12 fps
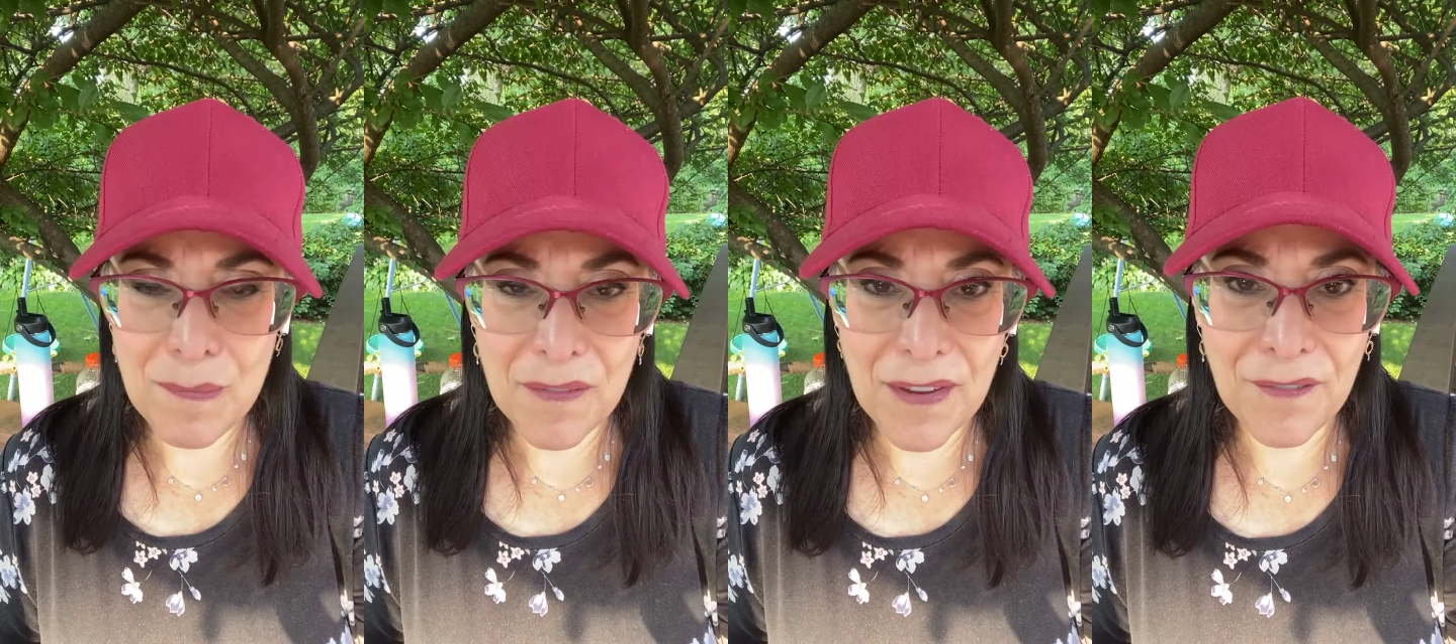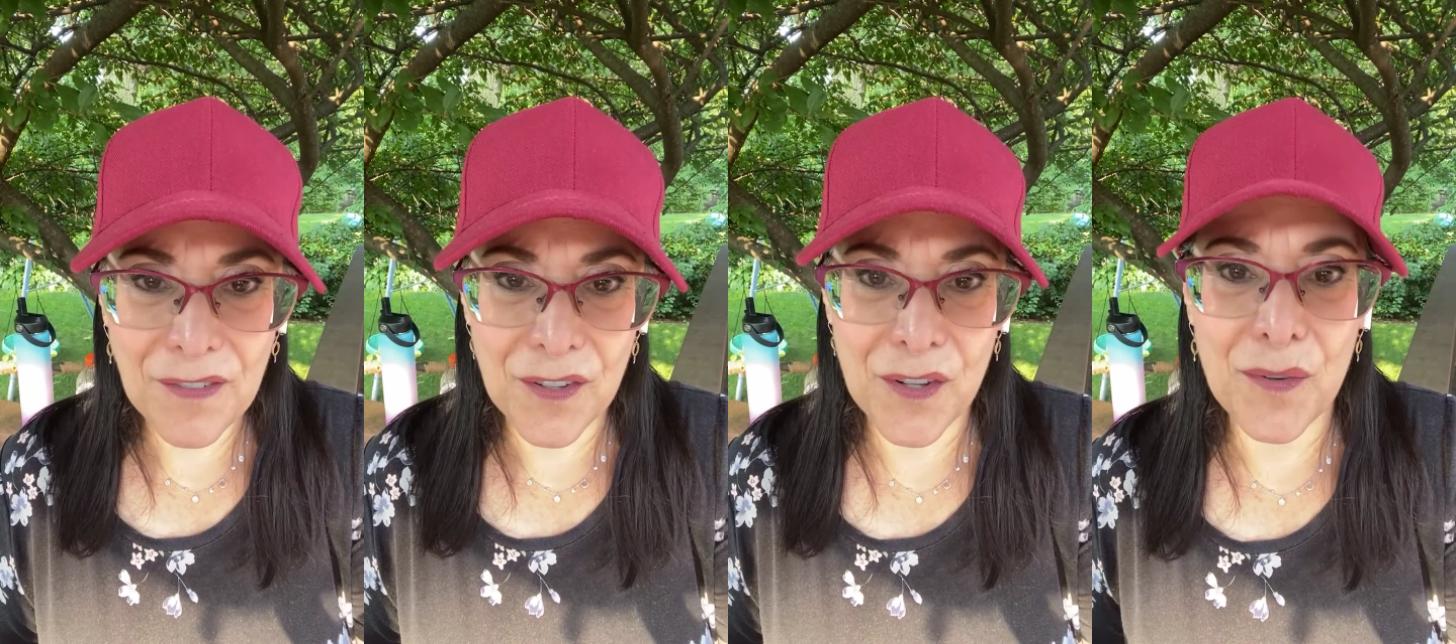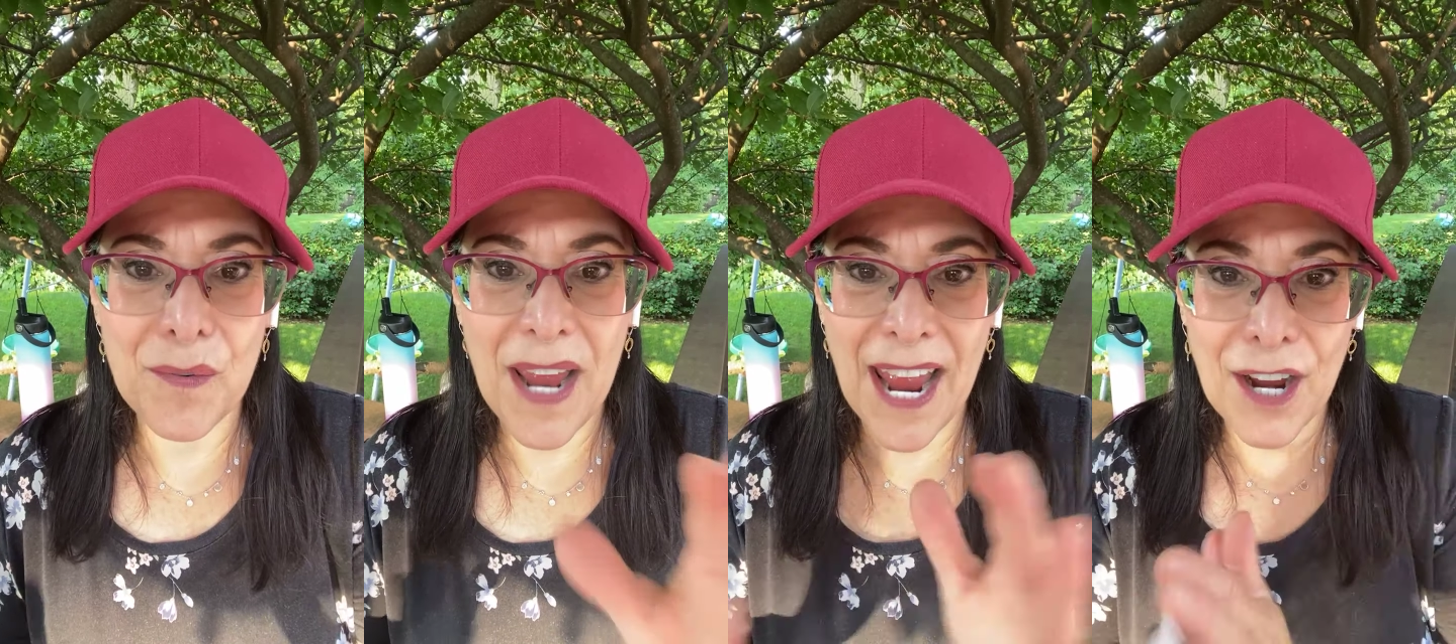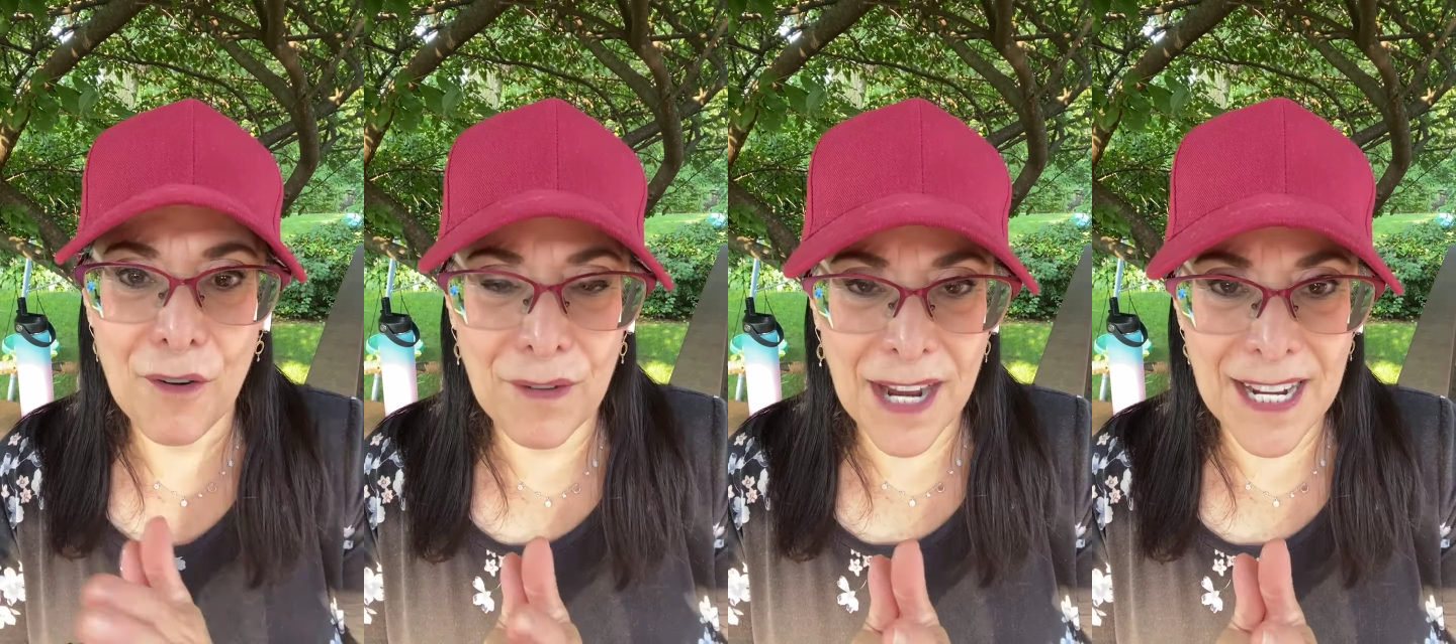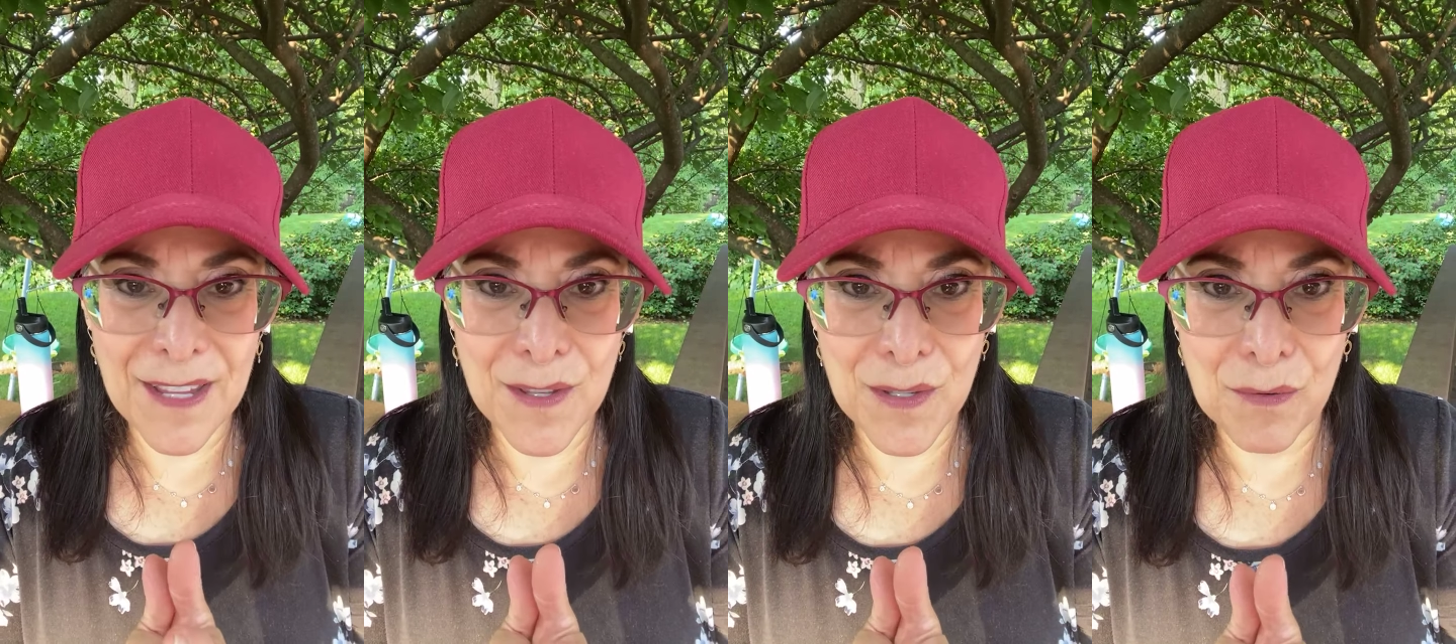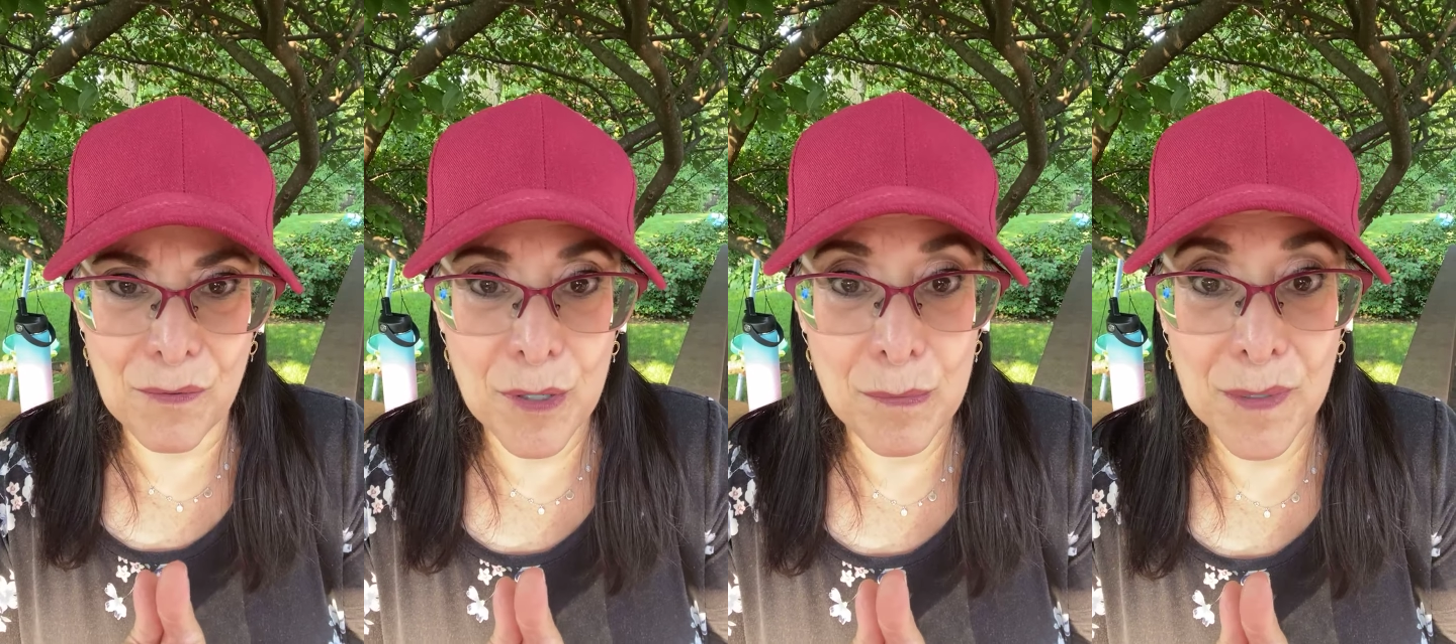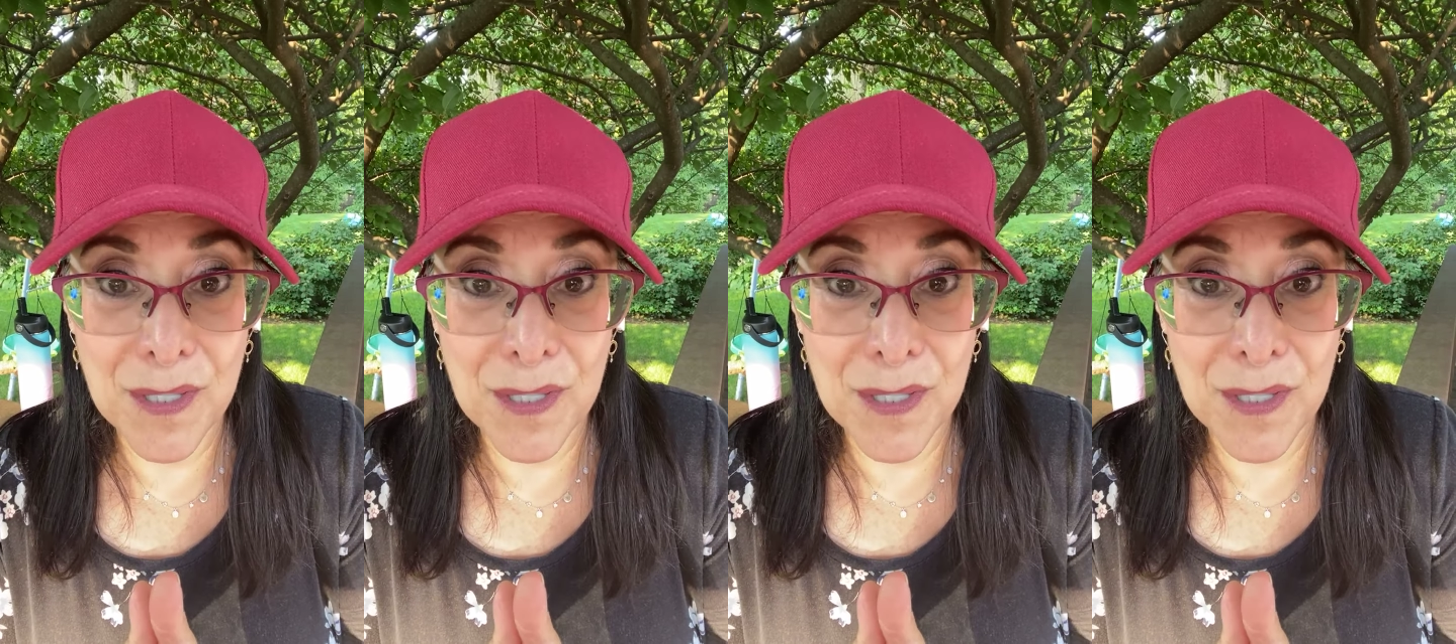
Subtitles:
B'Av afternoon and created this group.